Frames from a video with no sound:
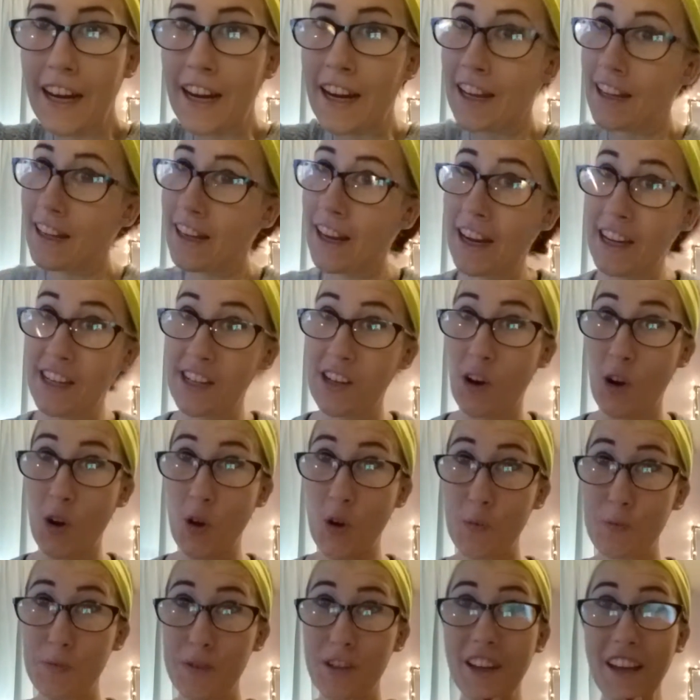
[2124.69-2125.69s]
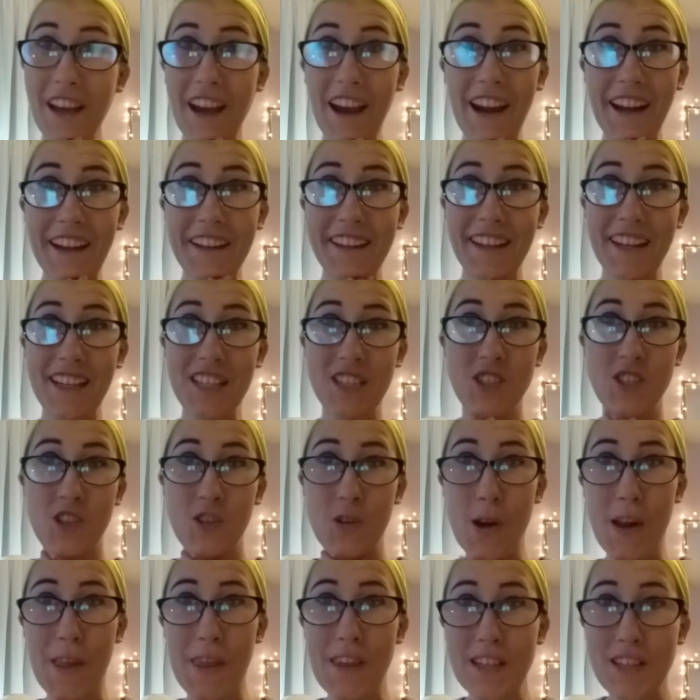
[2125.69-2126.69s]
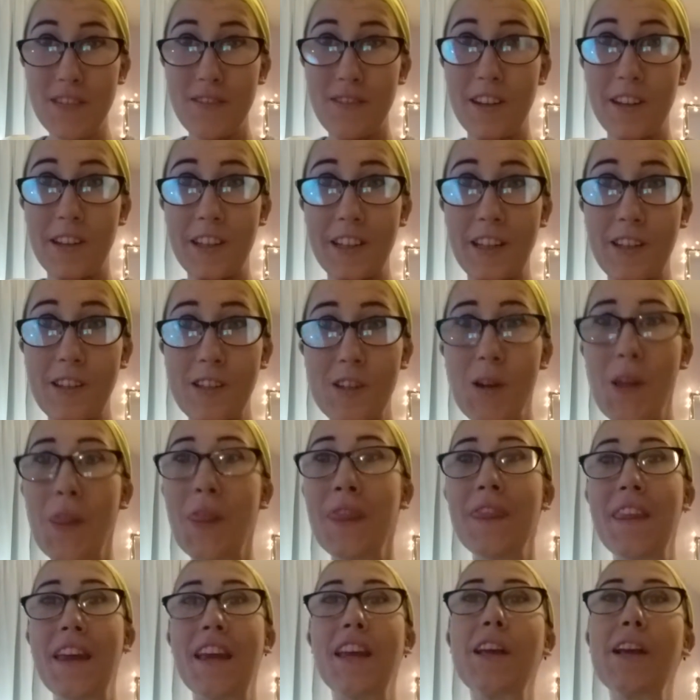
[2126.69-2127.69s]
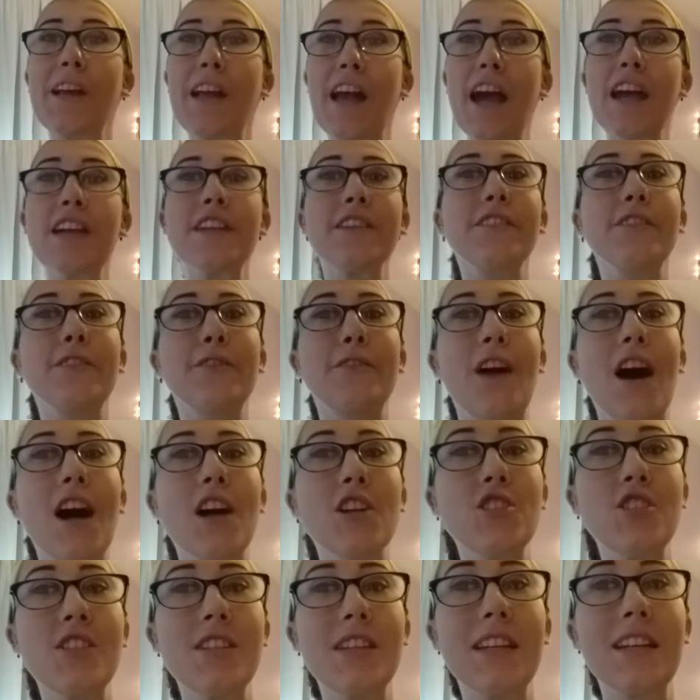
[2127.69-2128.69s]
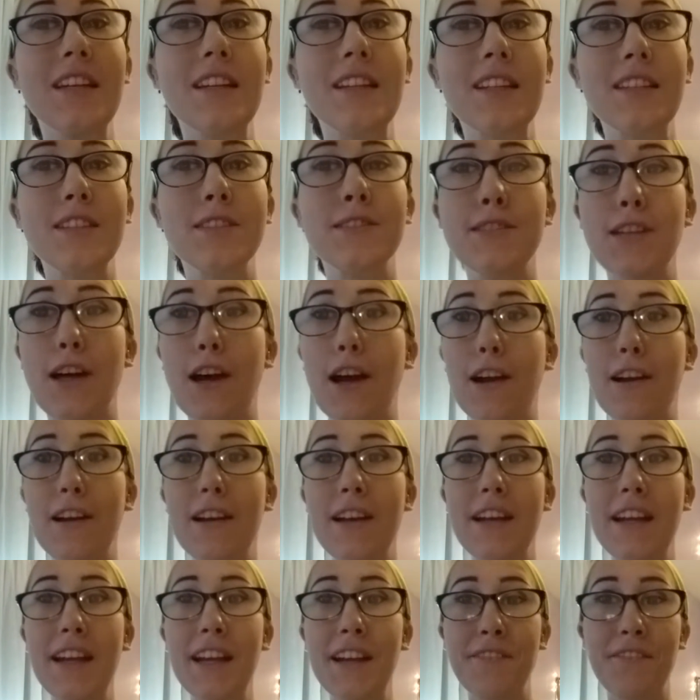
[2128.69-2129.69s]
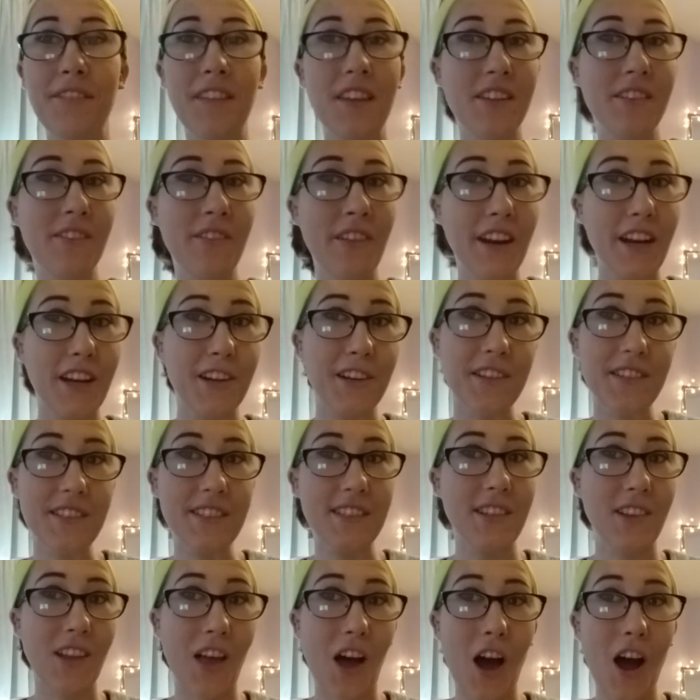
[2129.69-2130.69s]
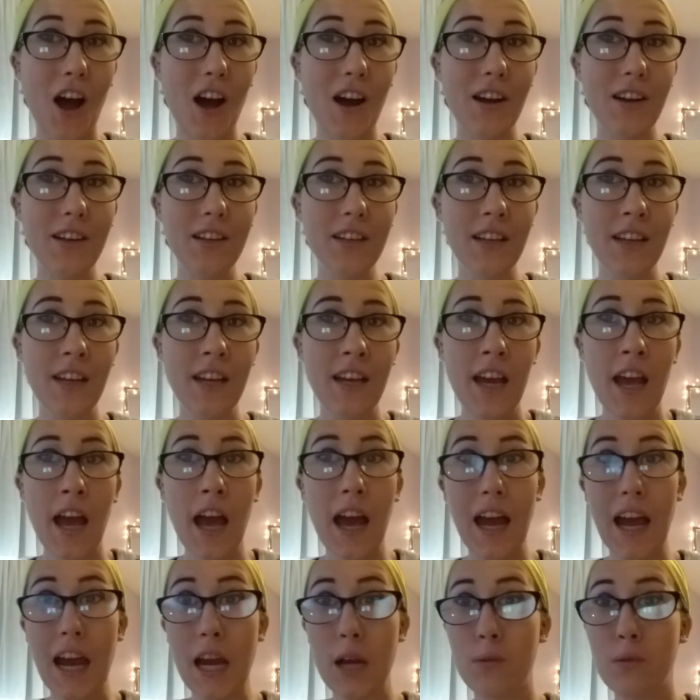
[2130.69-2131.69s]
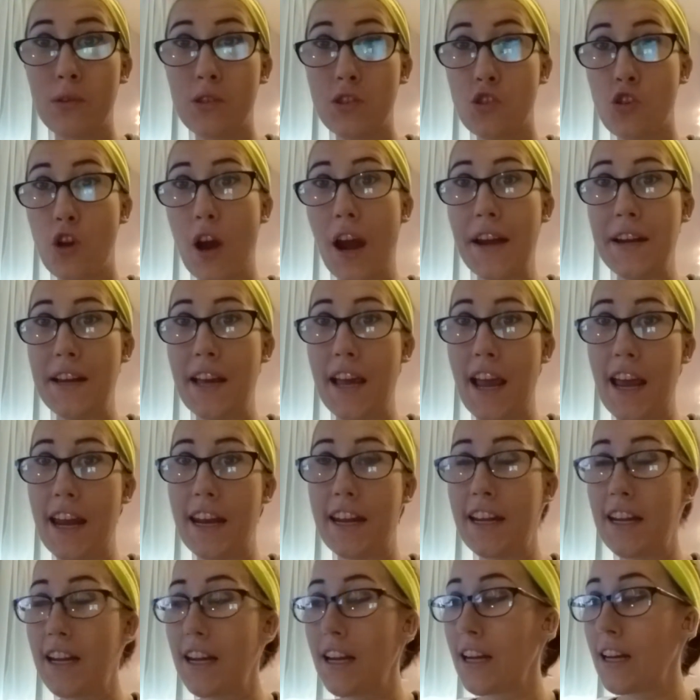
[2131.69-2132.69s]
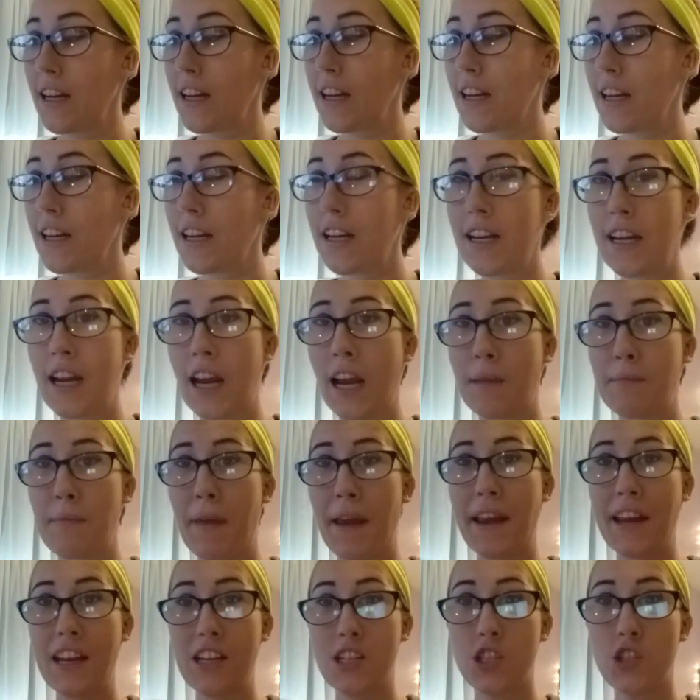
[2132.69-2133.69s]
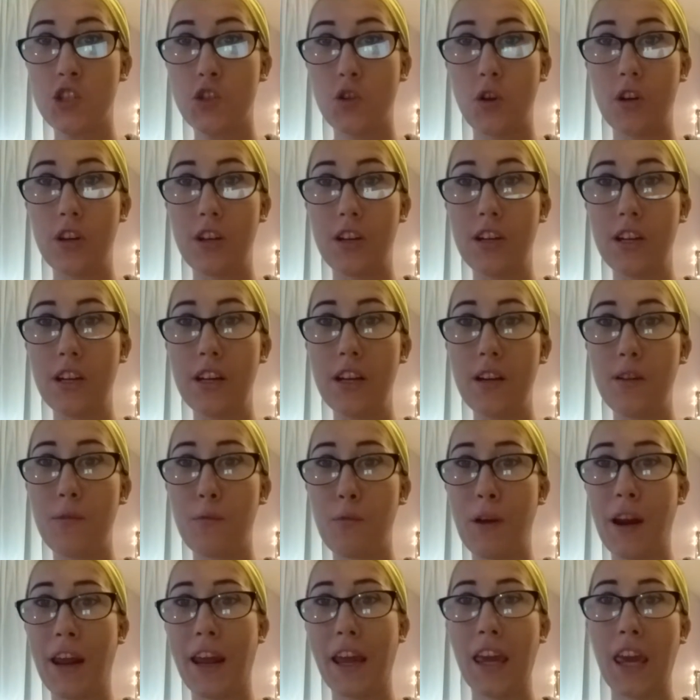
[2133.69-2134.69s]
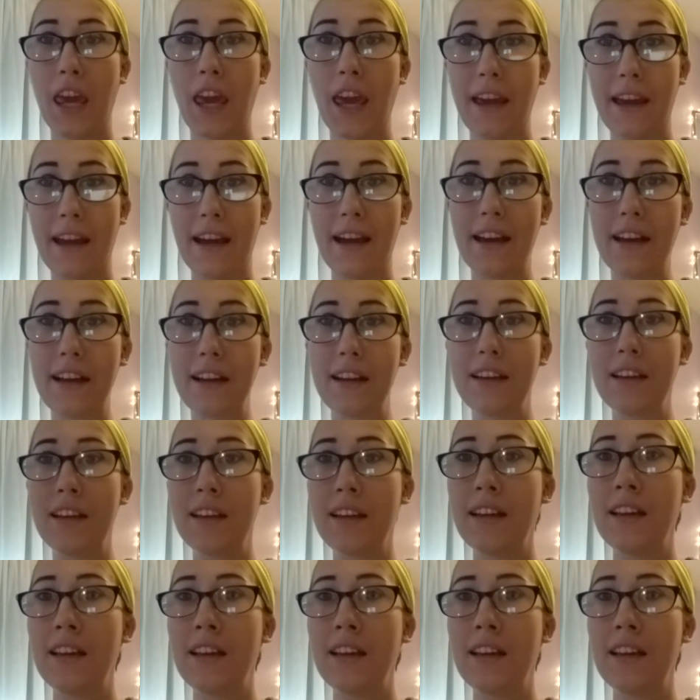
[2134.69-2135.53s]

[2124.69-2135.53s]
And I hope you guys enjoy this video. Thank you guys for watching. Sorry if this video is long. I will try to edit and make it shorter when I can.